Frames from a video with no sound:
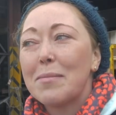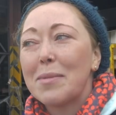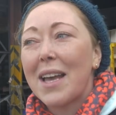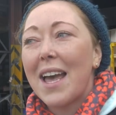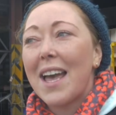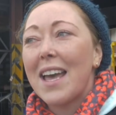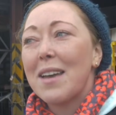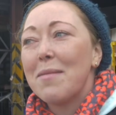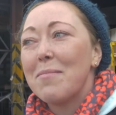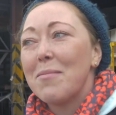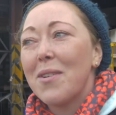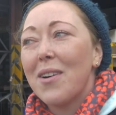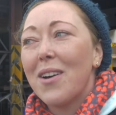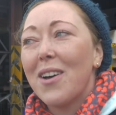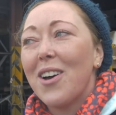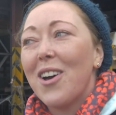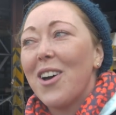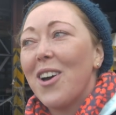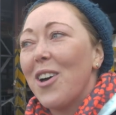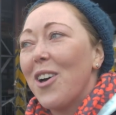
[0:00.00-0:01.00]
of became,
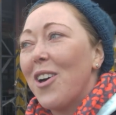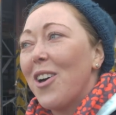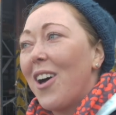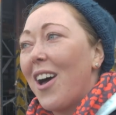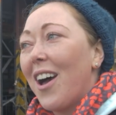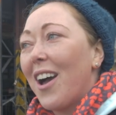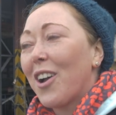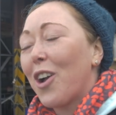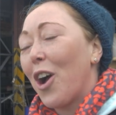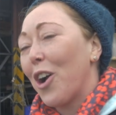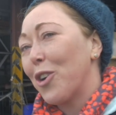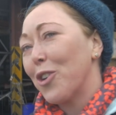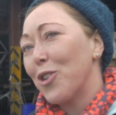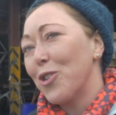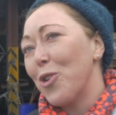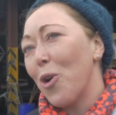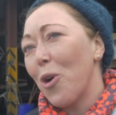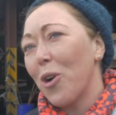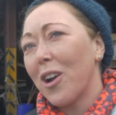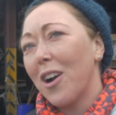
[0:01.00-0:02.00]
I
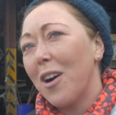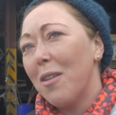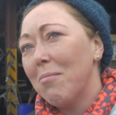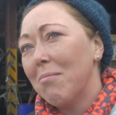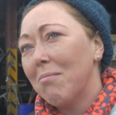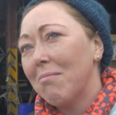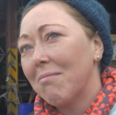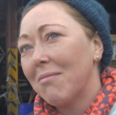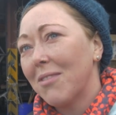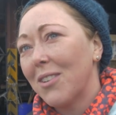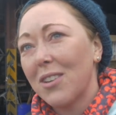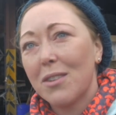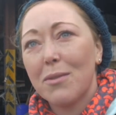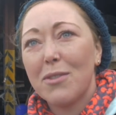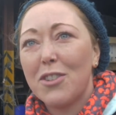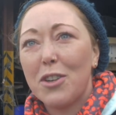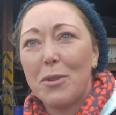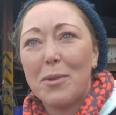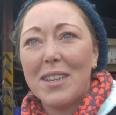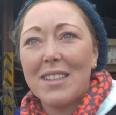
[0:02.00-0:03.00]
couldn't not come it
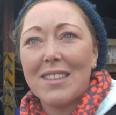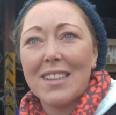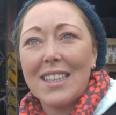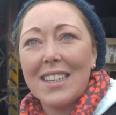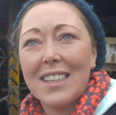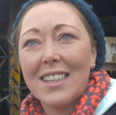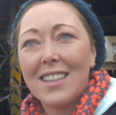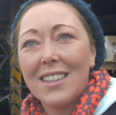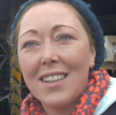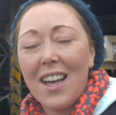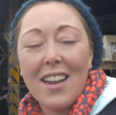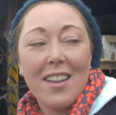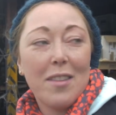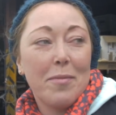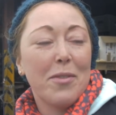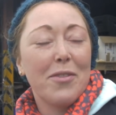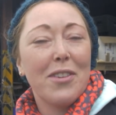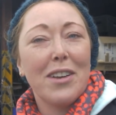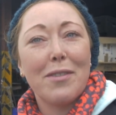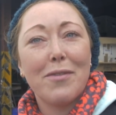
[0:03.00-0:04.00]
was too easy. And it's
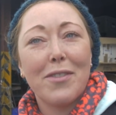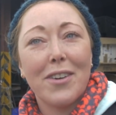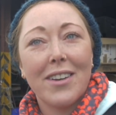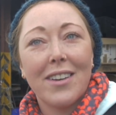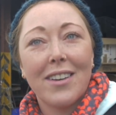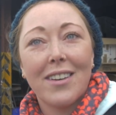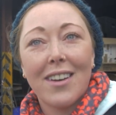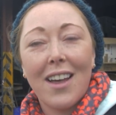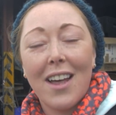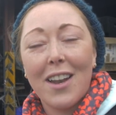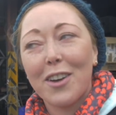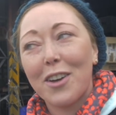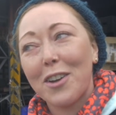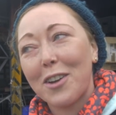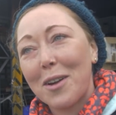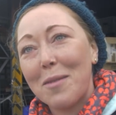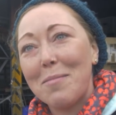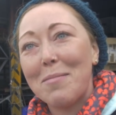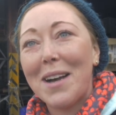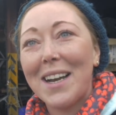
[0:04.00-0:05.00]
been really fun, and I'm going
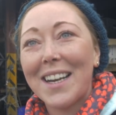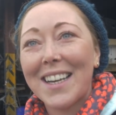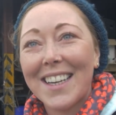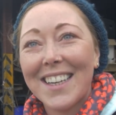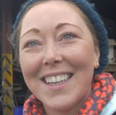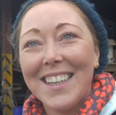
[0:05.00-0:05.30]
to come back.